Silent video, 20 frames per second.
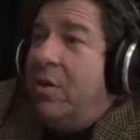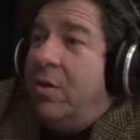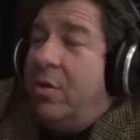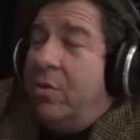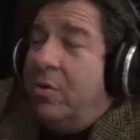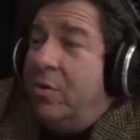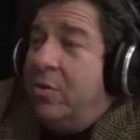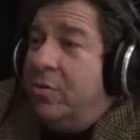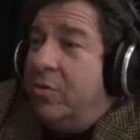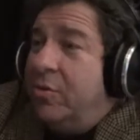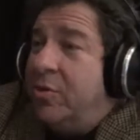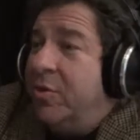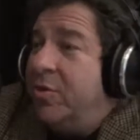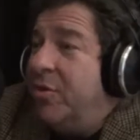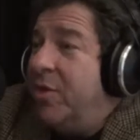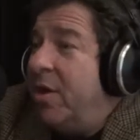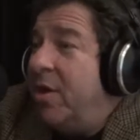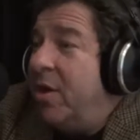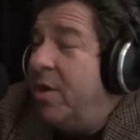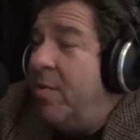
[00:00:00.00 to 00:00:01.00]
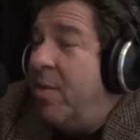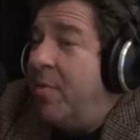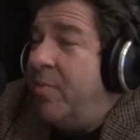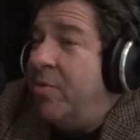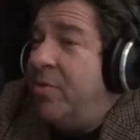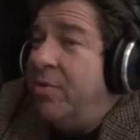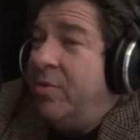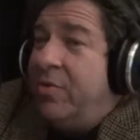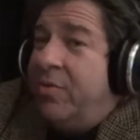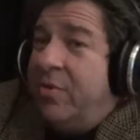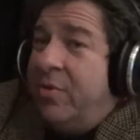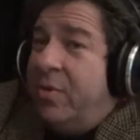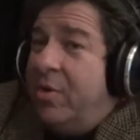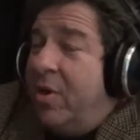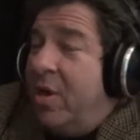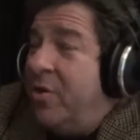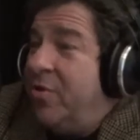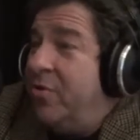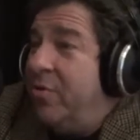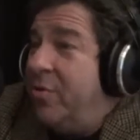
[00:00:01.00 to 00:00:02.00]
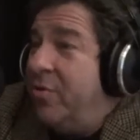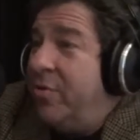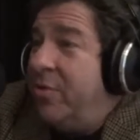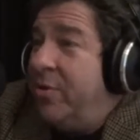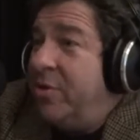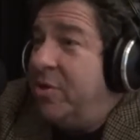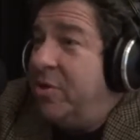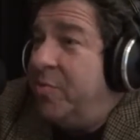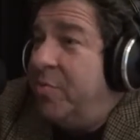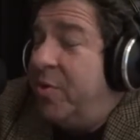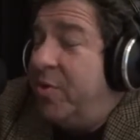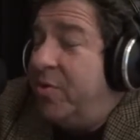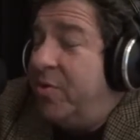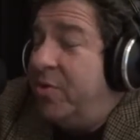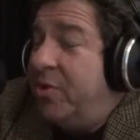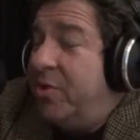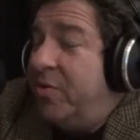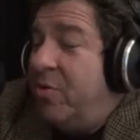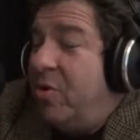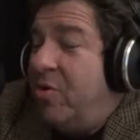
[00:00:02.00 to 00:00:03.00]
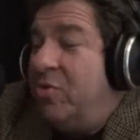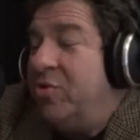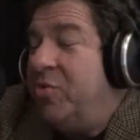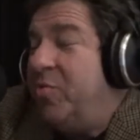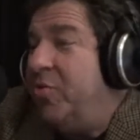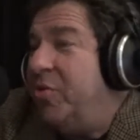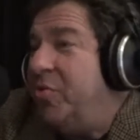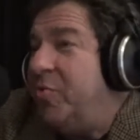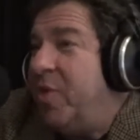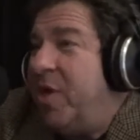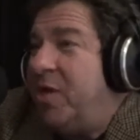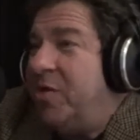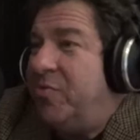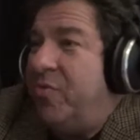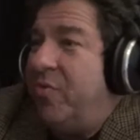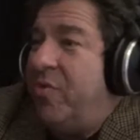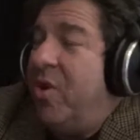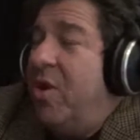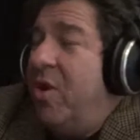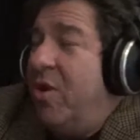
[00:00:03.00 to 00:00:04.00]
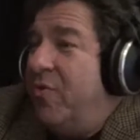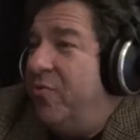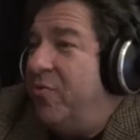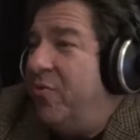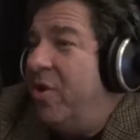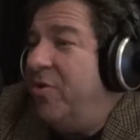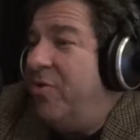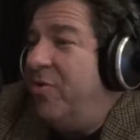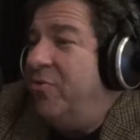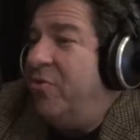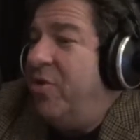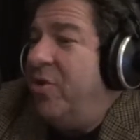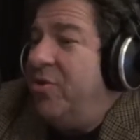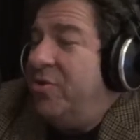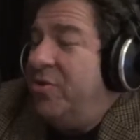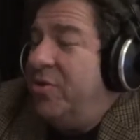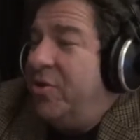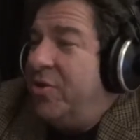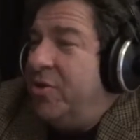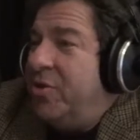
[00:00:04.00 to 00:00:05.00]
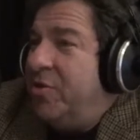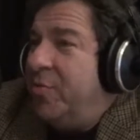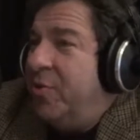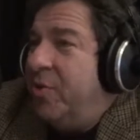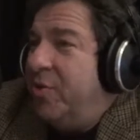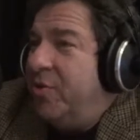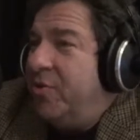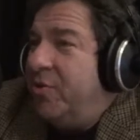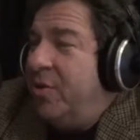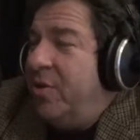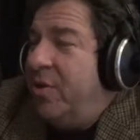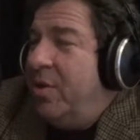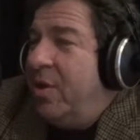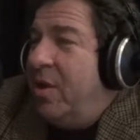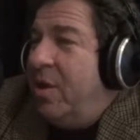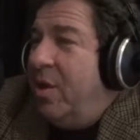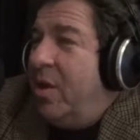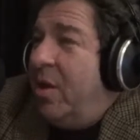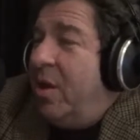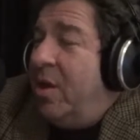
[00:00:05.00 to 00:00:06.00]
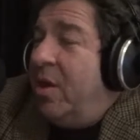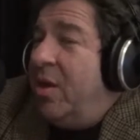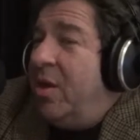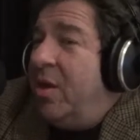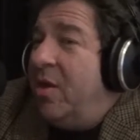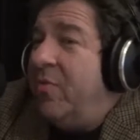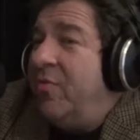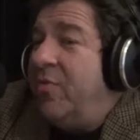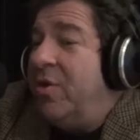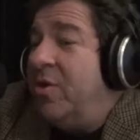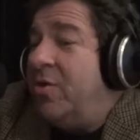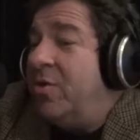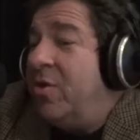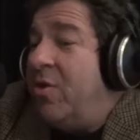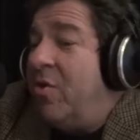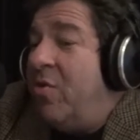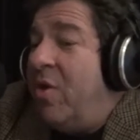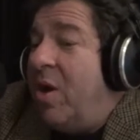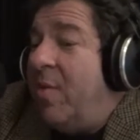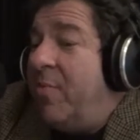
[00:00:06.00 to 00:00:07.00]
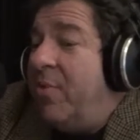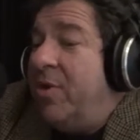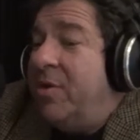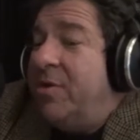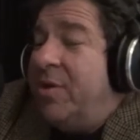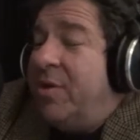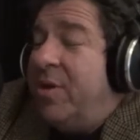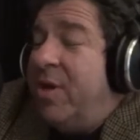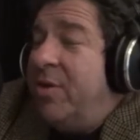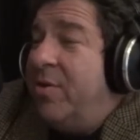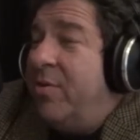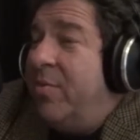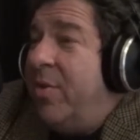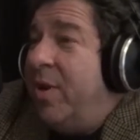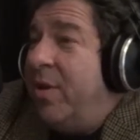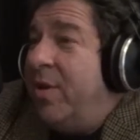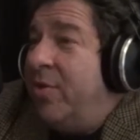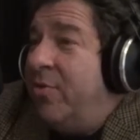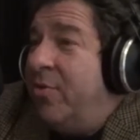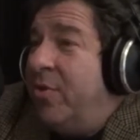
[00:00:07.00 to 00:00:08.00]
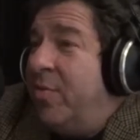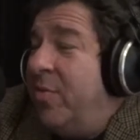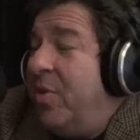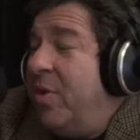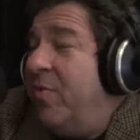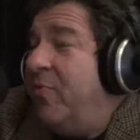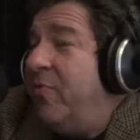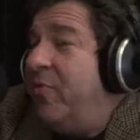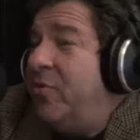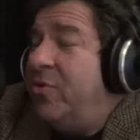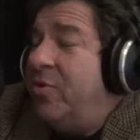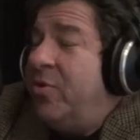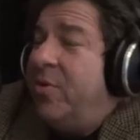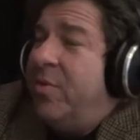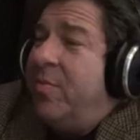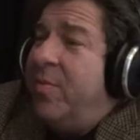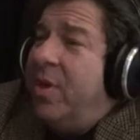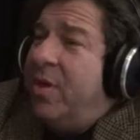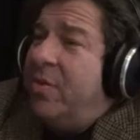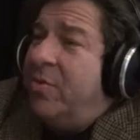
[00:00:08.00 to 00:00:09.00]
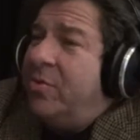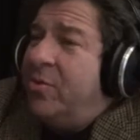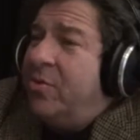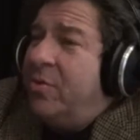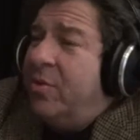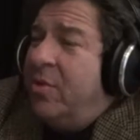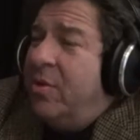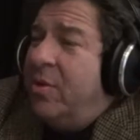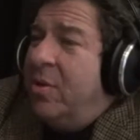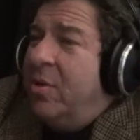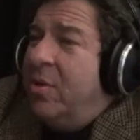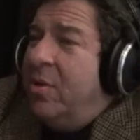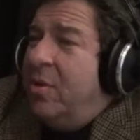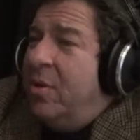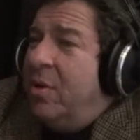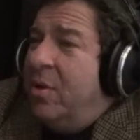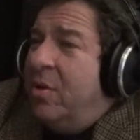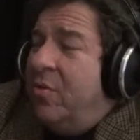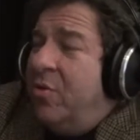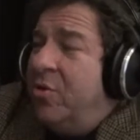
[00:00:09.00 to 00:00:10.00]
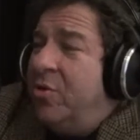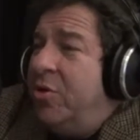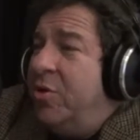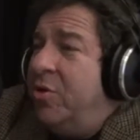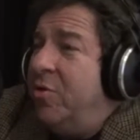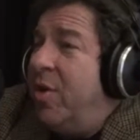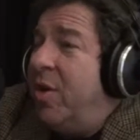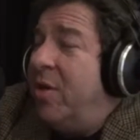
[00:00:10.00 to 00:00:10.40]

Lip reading: who's setting him up to enter into a conspiracy, holds him responsible for all the drugs in the conspiracy. If he doesn't cooperate, it's a 10-year mandatory minimum for certain amounts, which you do